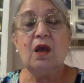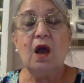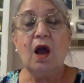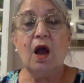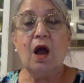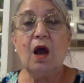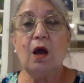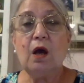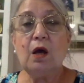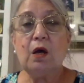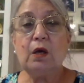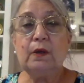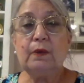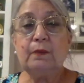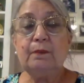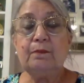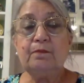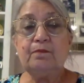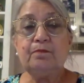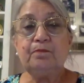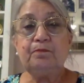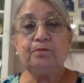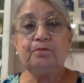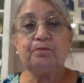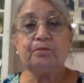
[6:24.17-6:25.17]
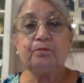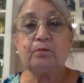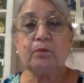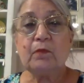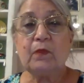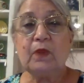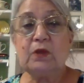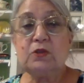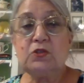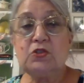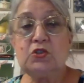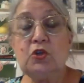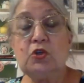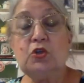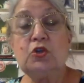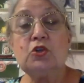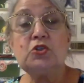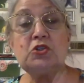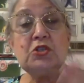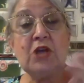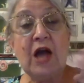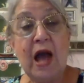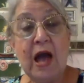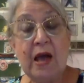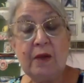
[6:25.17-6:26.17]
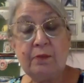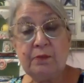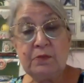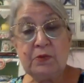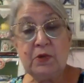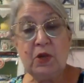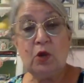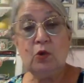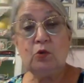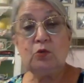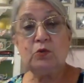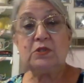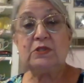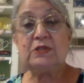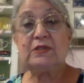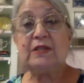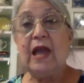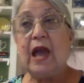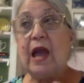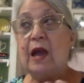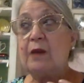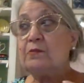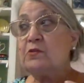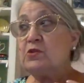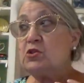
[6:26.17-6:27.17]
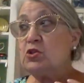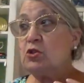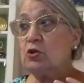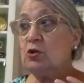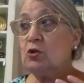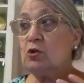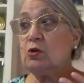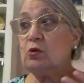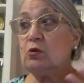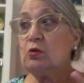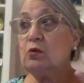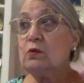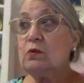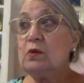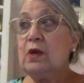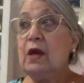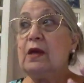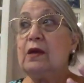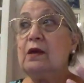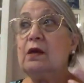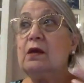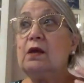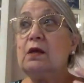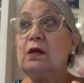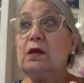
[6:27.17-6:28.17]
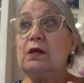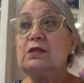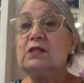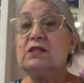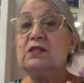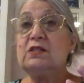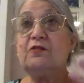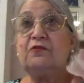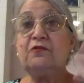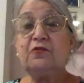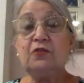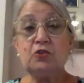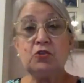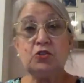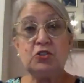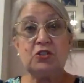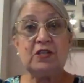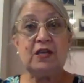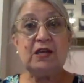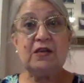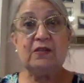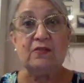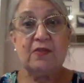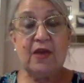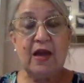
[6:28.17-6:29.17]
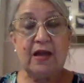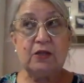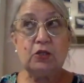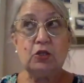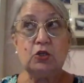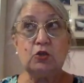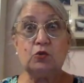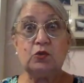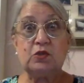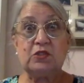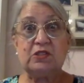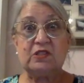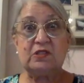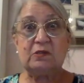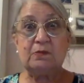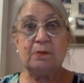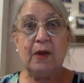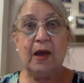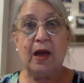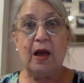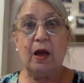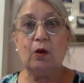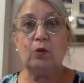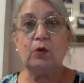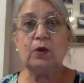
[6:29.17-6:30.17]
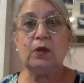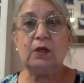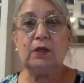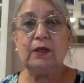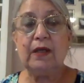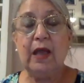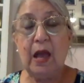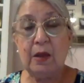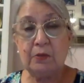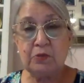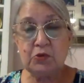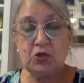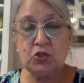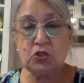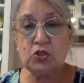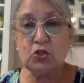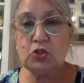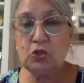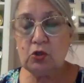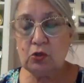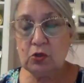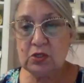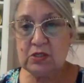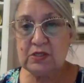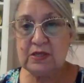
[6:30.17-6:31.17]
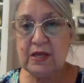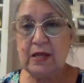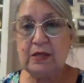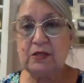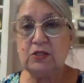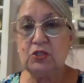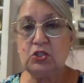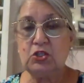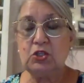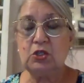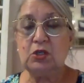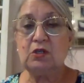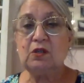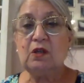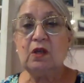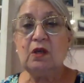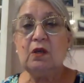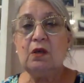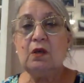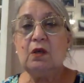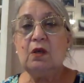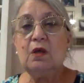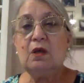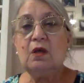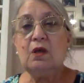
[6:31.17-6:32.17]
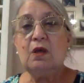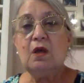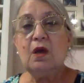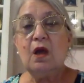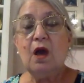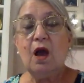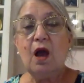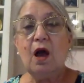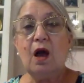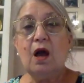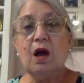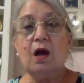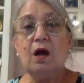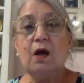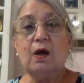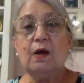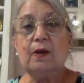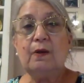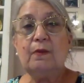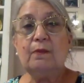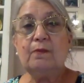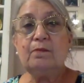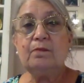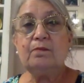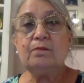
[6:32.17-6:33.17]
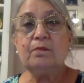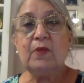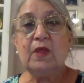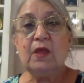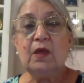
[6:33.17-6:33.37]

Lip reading: Um, so your top notes capture it's the first thing that you smell. It captures your attention. Um,